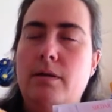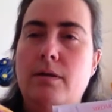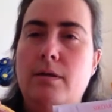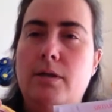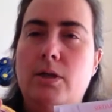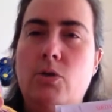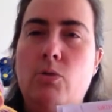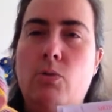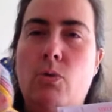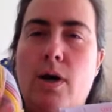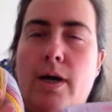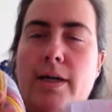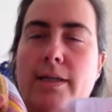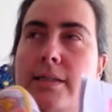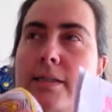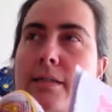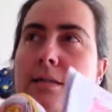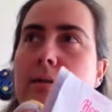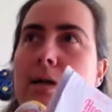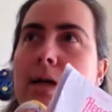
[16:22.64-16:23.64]

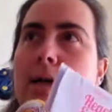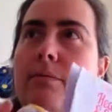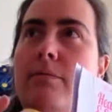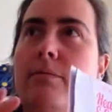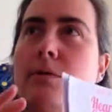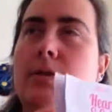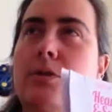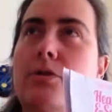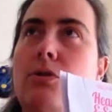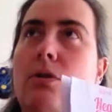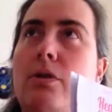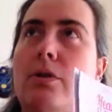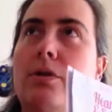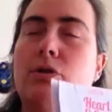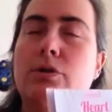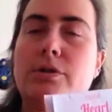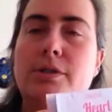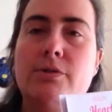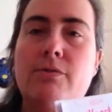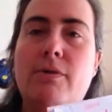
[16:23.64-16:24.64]
quite,
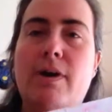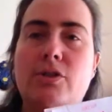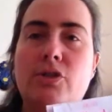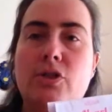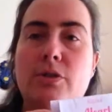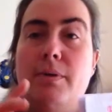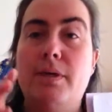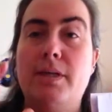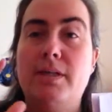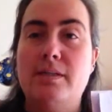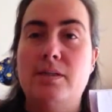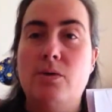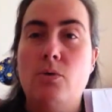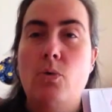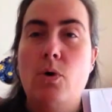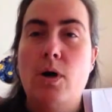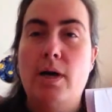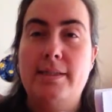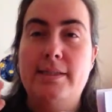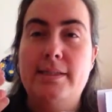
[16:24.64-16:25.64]
not scratchy, but it's
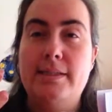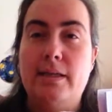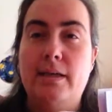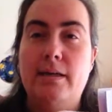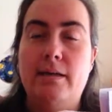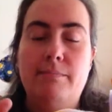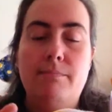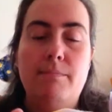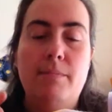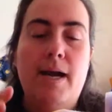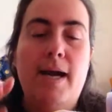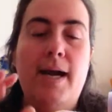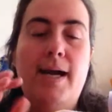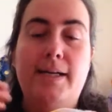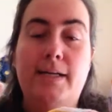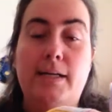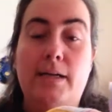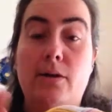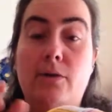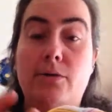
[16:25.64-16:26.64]
quite
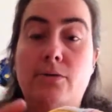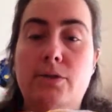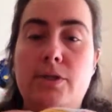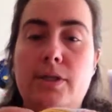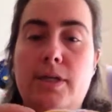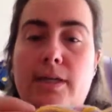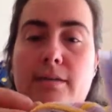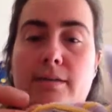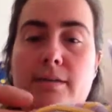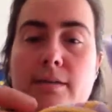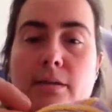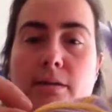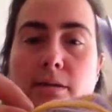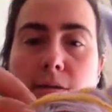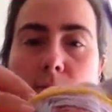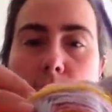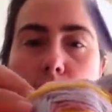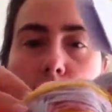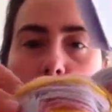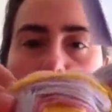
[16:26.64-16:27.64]
haloed as a
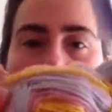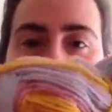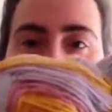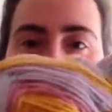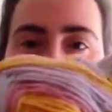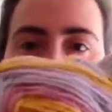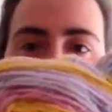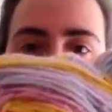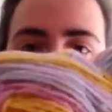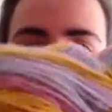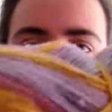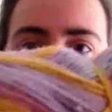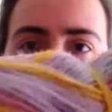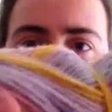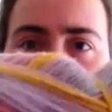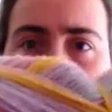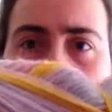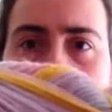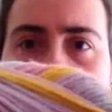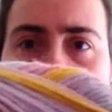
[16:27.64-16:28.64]
wool yarn. I don't know
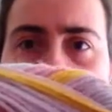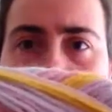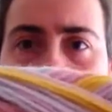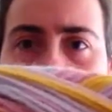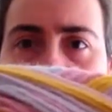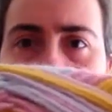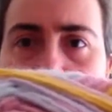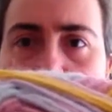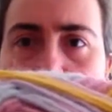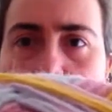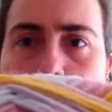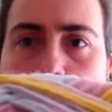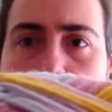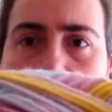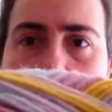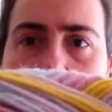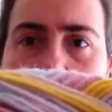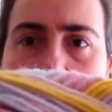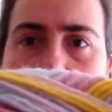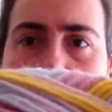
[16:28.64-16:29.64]
whether you can,
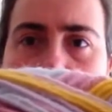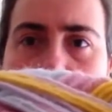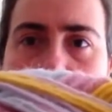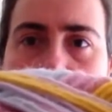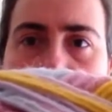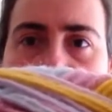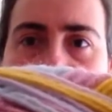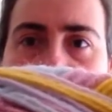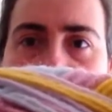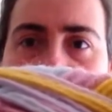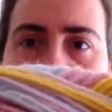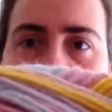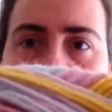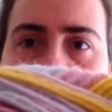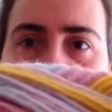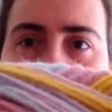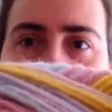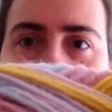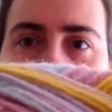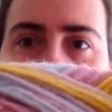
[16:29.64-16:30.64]
yeah, you
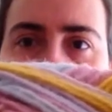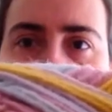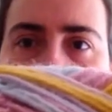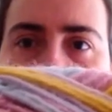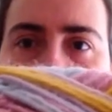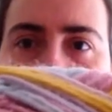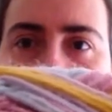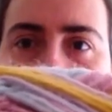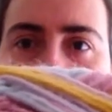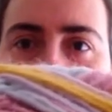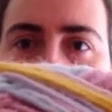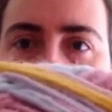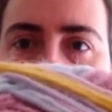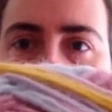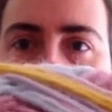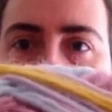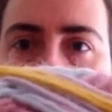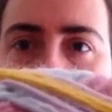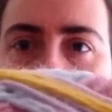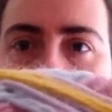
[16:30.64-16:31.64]
can just about see
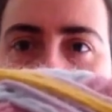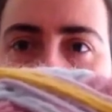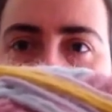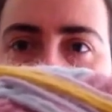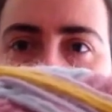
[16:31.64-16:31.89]
that there.